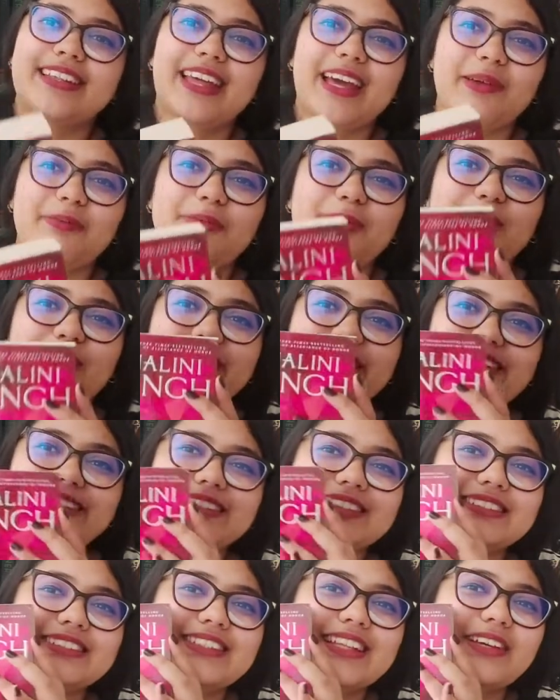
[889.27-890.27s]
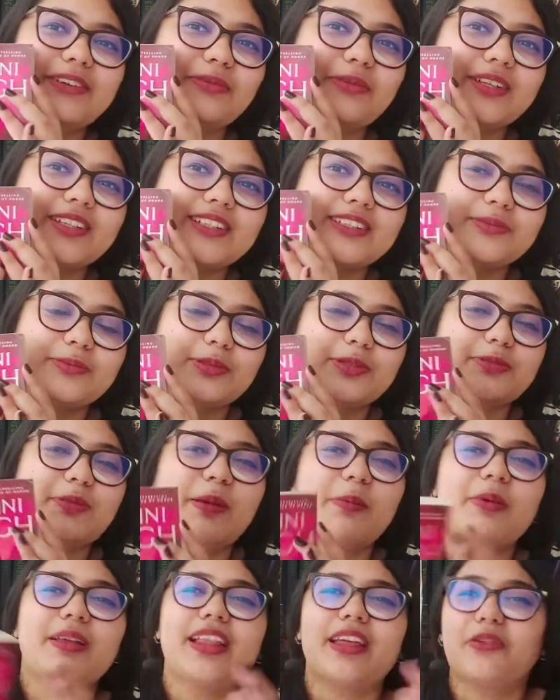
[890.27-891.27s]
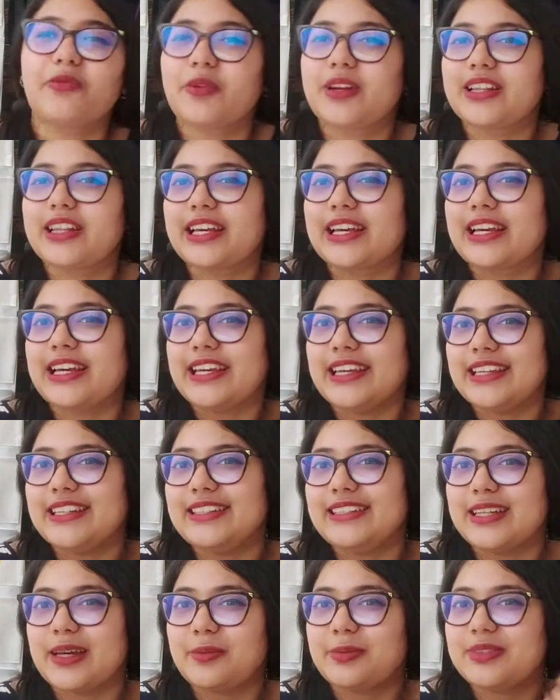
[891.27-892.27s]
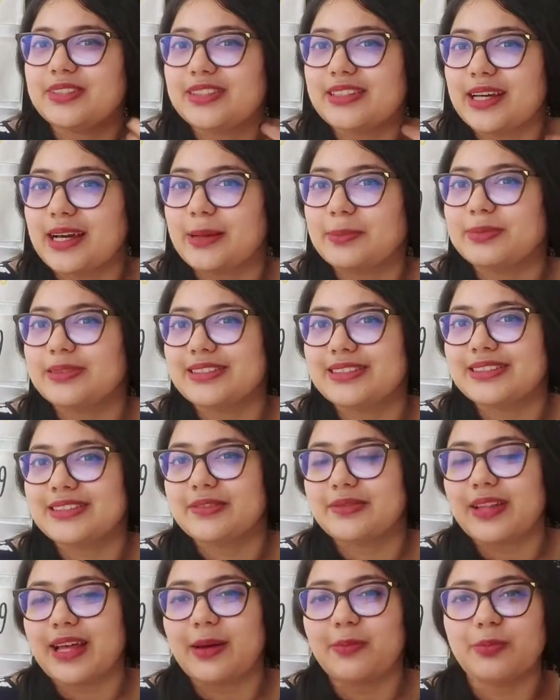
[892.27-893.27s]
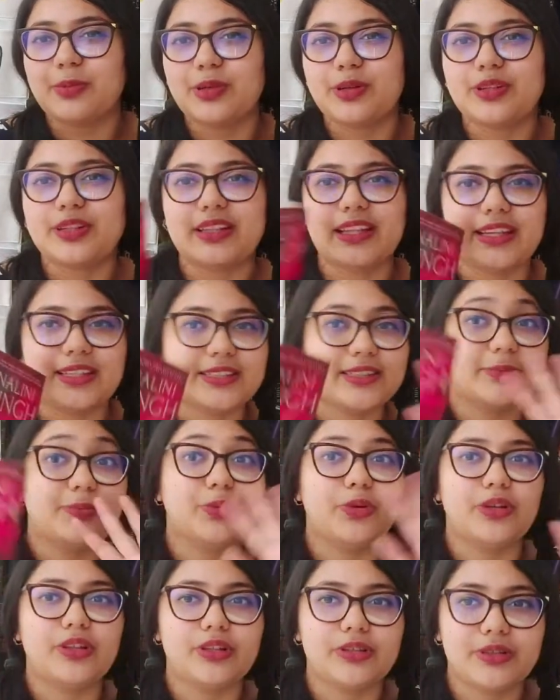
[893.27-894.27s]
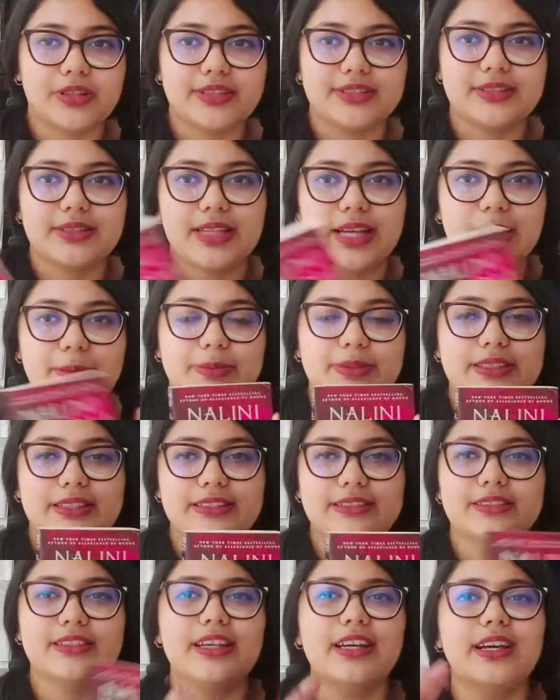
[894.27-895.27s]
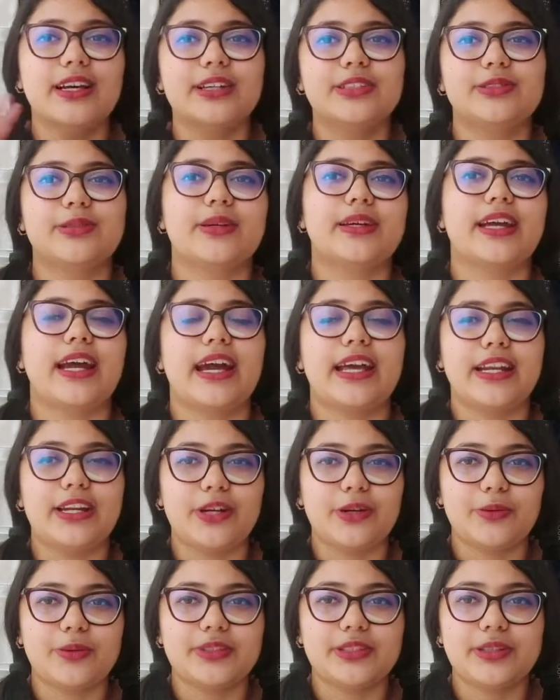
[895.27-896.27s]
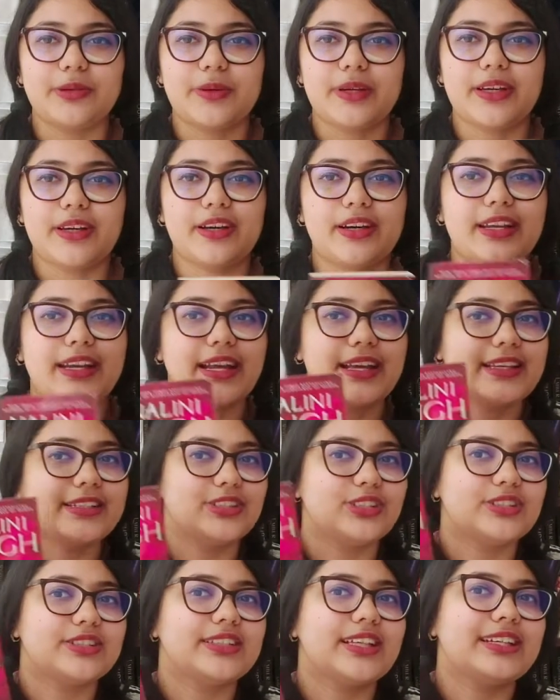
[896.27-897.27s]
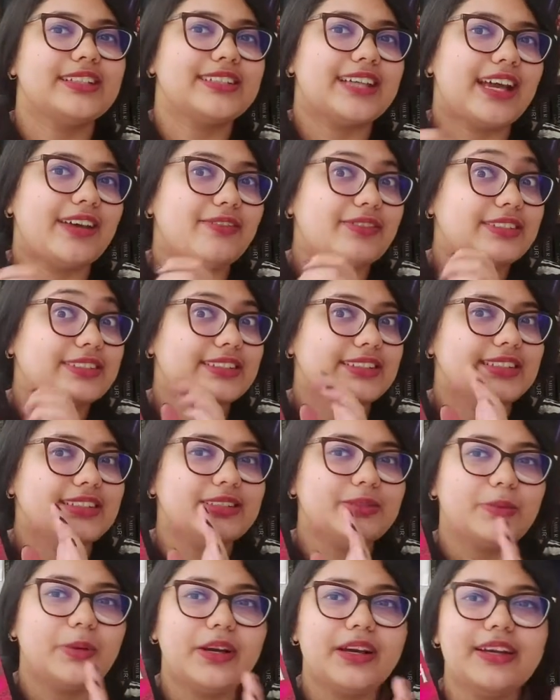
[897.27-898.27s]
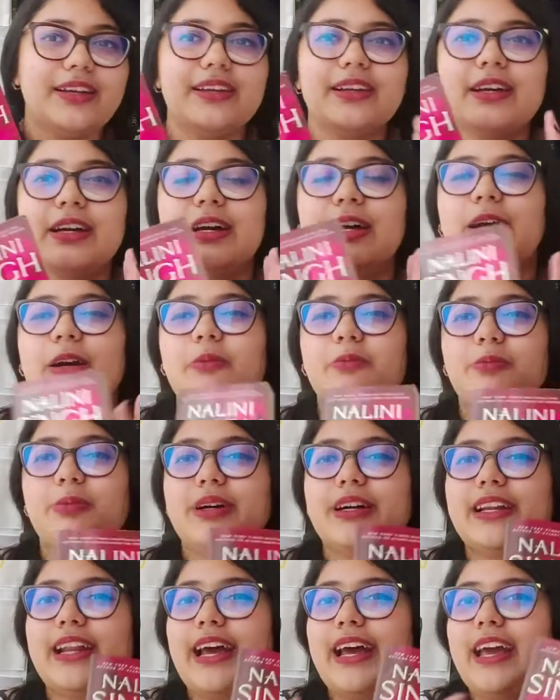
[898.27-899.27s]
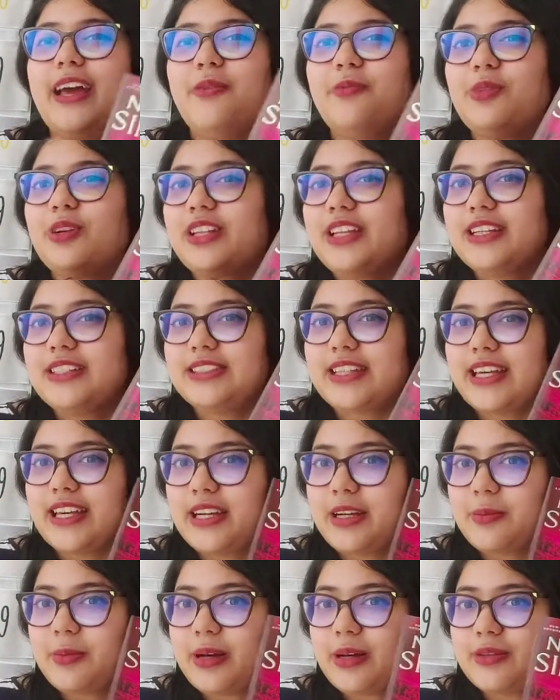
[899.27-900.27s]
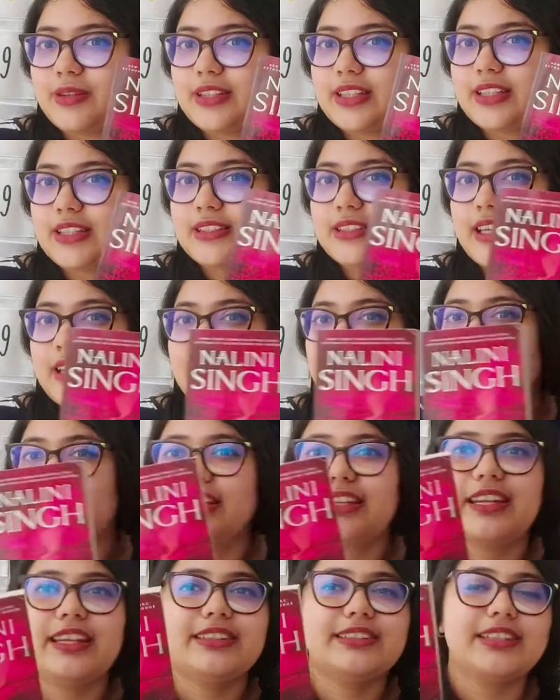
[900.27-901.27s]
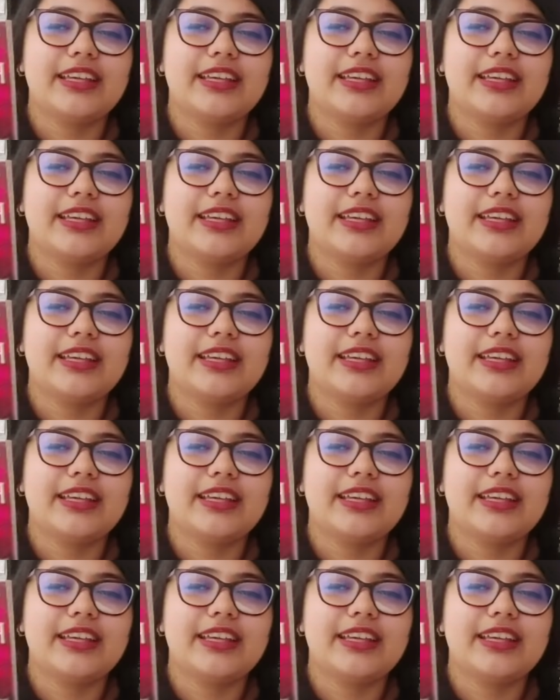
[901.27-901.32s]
that book and just like read this book. Maybe like read like an in-depth synopsis of that book, like a spoilery synopsis, so I kind of know what's going on. I can just like dive into this one. But I am really excited about this and Nalini